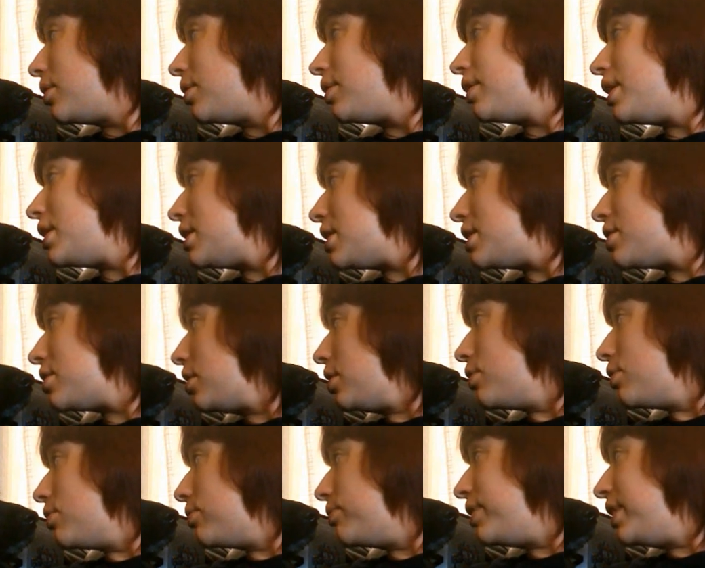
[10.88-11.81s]
This isn't
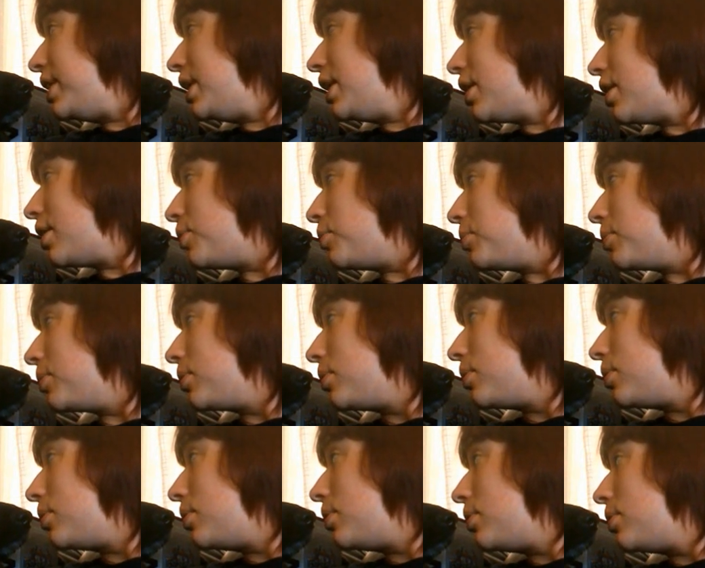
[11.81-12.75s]
your video.
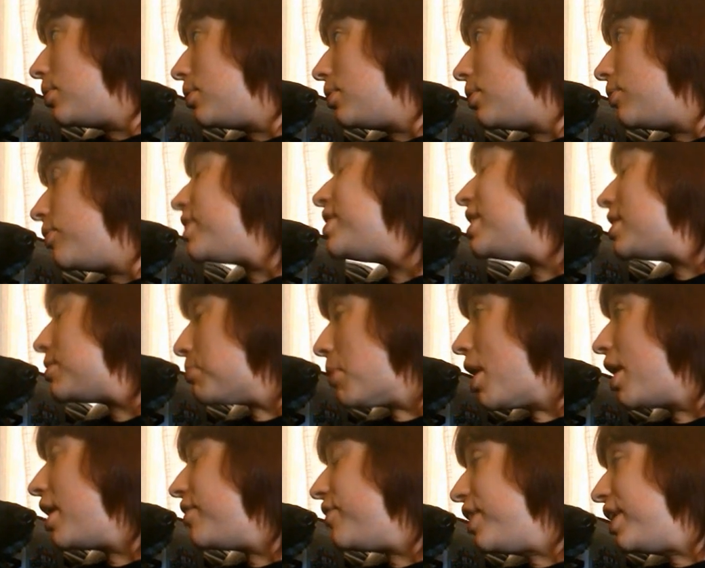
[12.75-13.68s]
This is
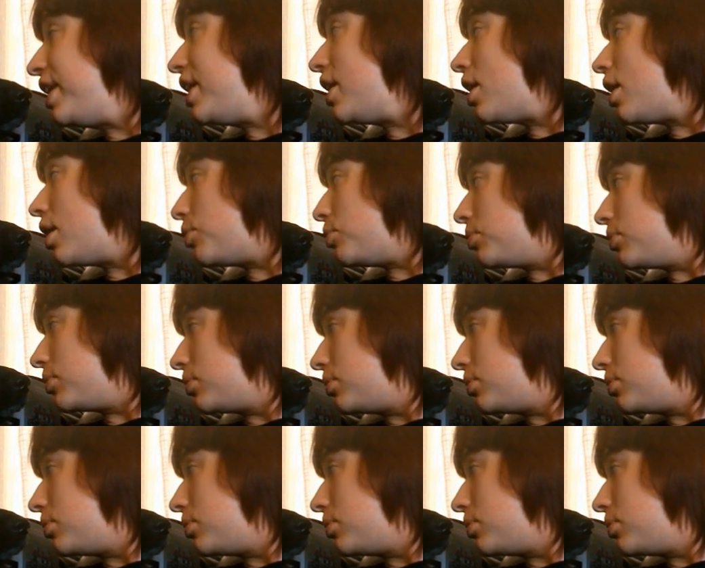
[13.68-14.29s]
my video.